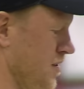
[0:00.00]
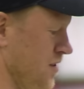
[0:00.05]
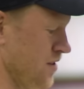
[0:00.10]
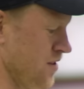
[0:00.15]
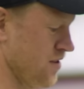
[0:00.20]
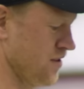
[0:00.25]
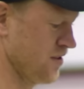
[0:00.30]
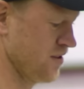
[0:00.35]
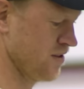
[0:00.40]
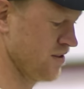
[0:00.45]

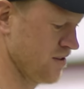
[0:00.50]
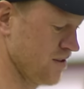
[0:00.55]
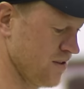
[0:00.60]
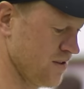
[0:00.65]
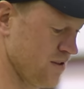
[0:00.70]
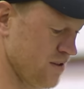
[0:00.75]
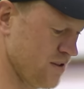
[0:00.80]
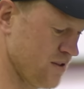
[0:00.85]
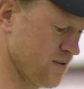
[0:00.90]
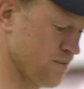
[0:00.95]
you know, he's a
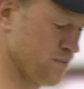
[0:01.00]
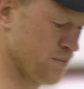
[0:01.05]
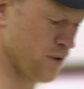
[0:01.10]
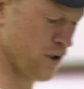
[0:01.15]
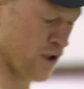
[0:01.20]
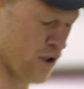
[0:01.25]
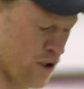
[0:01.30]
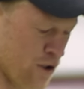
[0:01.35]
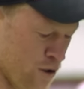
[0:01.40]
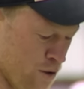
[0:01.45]
winner,
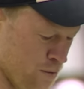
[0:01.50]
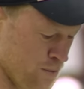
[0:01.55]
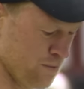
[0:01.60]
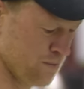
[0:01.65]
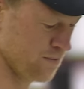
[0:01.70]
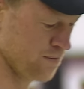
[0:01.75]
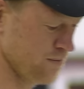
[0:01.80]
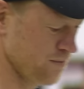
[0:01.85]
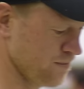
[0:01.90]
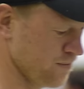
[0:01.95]

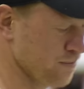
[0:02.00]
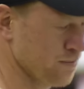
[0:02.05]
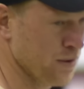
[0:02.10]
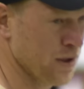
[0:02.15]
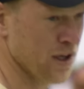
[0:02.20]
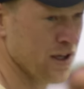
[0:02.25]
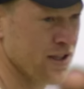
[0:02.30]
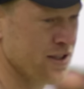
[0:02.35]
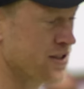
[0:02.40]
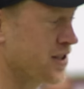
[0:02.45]
and he
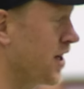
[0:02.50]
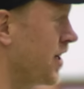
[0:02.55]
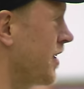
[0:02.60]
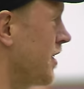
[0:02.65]
was able to do